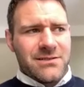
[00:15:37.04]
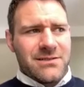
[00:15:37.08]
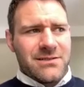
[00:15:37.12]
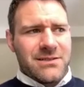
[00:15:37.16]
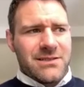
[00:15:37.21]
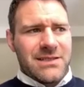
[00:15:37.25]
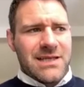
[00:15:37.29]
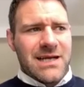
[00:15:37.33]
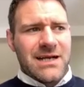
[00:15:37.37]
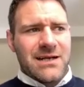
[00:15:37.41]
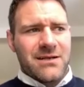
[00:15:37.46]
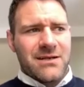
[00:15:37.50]

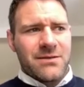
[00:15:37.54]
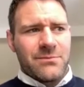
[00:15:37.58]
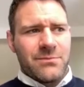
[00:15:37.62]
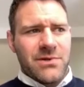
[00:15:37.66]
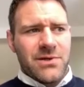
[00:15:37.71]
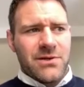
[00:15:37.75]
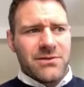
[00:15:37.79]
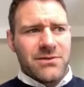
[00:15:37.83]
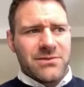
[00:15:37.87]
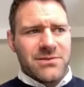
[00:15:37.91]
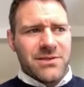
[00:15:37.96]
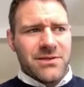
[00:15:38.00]
and that kind of
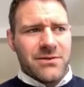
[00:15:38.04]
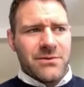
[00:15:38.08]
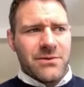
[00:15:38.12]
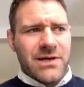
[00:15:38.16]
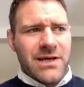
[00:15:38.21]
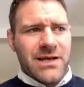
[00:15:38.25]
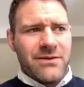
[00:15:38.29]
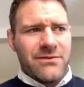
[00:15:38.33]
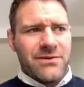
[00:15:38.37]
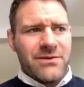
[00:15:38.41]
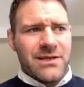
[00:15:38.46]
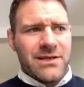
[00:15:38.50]
blows you
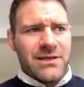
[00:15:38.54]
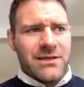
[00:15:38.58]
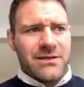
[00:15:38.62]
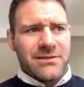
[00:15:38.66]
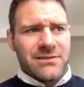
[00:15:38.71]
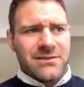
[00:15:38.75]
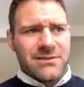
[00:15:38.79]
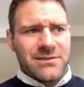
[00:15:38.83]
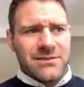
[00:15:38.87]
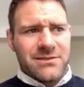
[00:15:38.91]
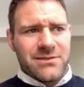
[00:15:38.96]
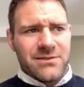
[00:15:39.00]
away really,
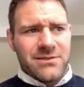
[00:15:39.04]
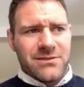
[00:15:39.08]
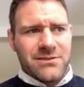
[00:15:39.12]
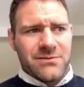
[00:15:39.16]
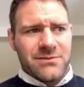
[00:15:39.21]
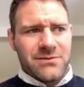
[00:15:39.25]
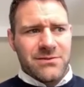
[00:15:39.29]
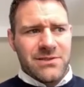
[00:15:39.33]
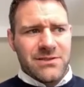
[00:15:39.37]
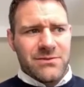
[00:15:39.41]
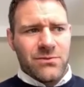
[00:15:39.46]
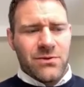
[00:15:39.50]
because
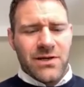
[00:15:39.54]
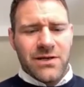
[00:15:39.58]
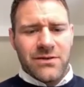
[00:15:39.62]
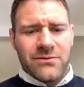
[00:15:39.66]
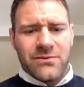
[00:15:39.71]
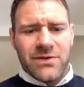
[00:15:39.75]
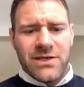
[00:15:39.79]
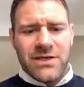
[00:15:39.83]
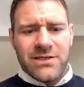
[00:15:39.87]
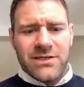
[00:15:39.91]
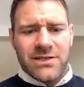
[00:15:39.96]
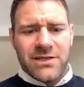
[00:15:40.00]
it's wide
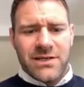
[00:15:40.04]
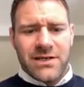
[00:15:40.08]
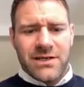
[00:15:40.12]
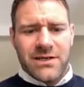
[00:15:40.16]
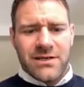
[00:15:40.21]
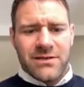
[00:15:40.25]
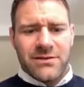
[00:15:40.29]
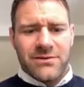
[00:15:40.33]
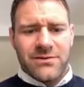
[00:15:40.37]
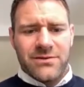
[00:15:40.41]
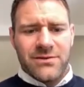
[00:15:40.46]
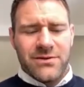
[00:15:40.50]
reaching,
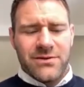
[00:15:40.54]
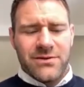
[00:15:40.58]
and